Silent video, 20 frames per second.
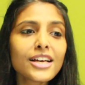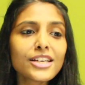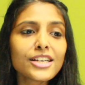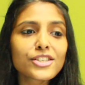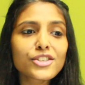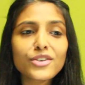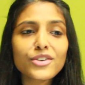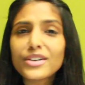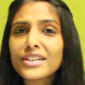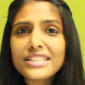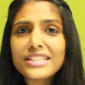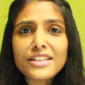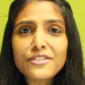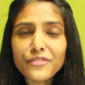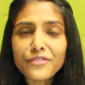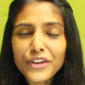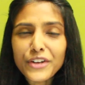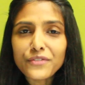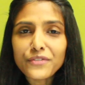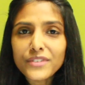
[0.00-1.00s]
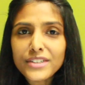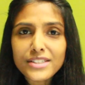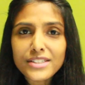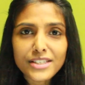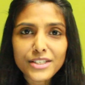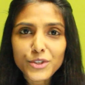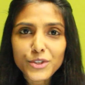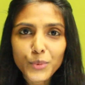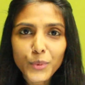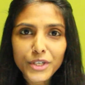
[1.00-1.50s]
So it's a win-win
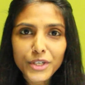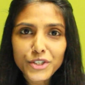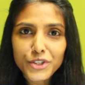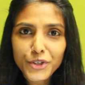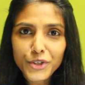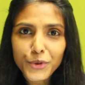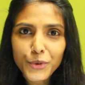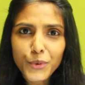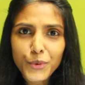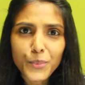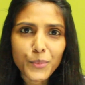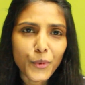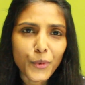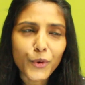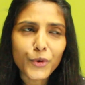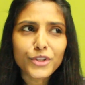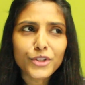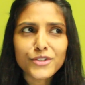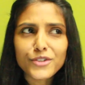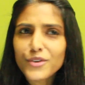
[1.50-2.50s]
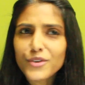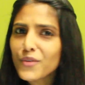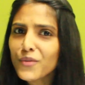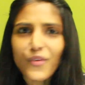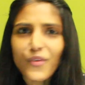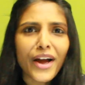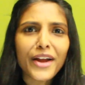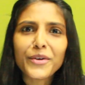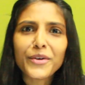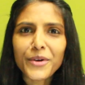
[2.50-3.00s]
situation to both, so
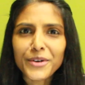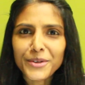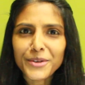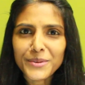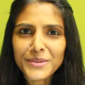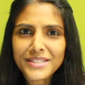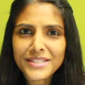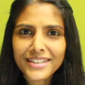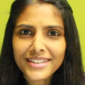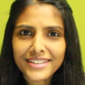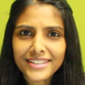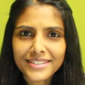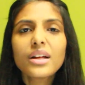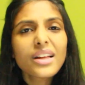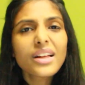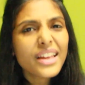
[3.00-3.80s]
why not use it?